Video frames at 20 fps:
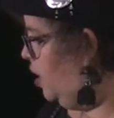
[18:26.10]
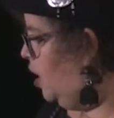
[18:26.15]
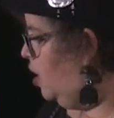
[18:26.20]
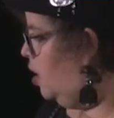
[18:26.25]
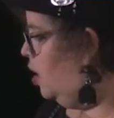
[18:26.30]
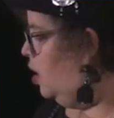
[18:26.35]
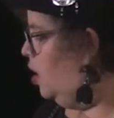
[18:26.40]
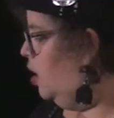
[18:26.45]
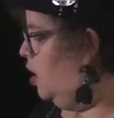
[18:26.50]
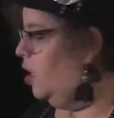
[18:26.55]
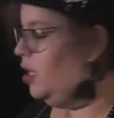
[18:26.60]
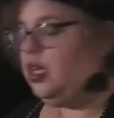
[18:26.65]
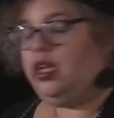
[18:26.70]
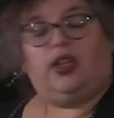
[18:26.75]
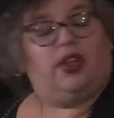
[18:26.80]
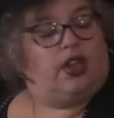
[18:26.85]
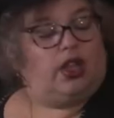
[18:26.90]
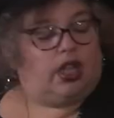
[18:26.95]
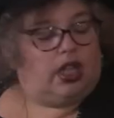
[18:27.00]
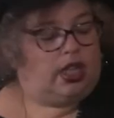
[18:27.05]
Roxie,
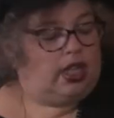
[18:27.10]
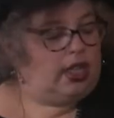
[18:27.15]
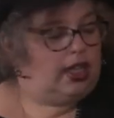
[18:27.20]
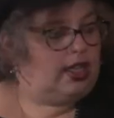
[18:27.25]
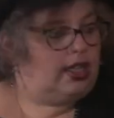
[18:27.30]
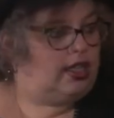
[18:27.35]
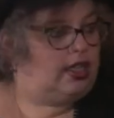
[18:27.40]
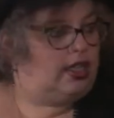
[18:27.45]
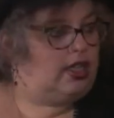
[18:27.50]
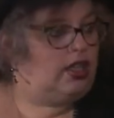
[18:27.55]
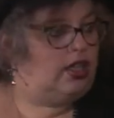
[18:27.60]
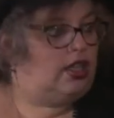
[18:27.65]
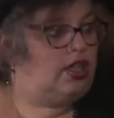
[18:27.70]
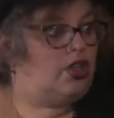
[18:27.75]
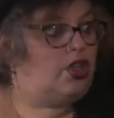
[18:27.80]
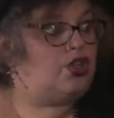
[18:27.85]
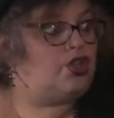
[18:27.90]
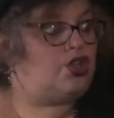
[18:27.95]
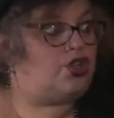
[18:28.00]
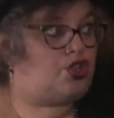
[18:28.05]
can I add
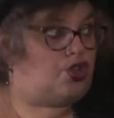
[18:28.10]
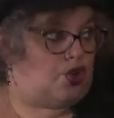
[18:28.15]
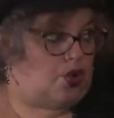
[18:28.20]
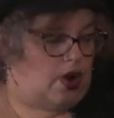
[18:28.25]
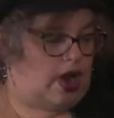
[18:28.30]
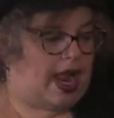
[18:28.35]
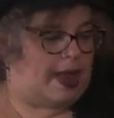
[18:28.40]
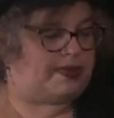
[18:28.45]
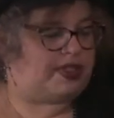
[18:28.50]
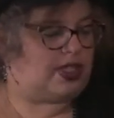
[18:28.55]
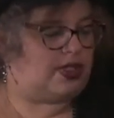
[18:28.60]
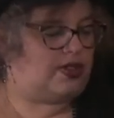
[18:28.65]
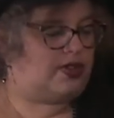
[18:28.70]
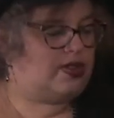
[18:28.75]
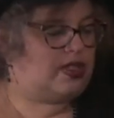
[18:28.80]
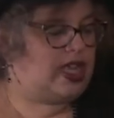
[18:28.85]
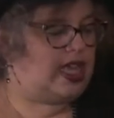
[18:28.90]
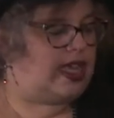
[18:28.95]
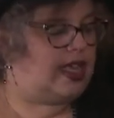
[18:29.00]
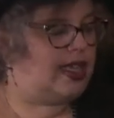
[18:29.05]
something to that? Sure,
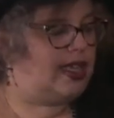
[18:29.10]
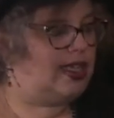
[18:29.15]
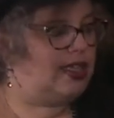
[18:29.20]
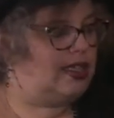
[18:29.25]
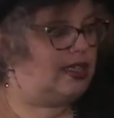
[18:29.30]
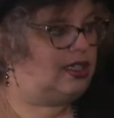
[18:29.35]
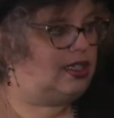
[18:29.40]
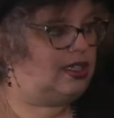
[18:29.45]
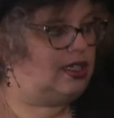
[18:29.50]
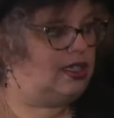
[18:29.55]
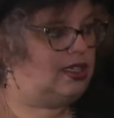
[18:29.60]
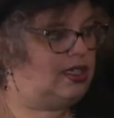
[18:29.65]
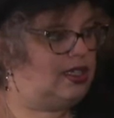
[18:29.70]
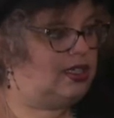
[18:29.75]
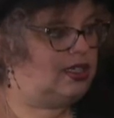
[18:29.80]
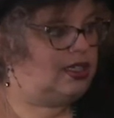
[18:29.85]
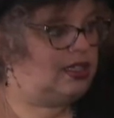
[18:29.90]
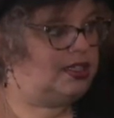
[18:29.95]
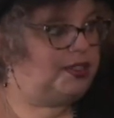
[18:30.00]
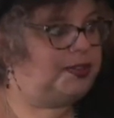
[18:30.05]
absolutely. So we had a
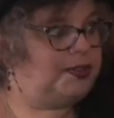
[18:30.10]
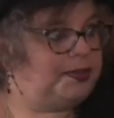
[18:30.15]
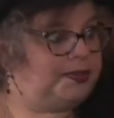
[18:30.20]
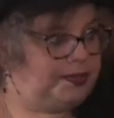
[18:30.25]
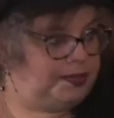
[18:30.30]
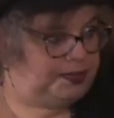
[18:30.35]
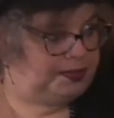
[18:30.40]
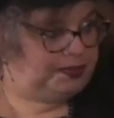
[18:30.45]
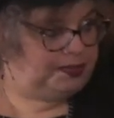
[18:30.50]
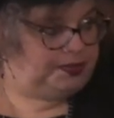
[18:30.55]
program here at the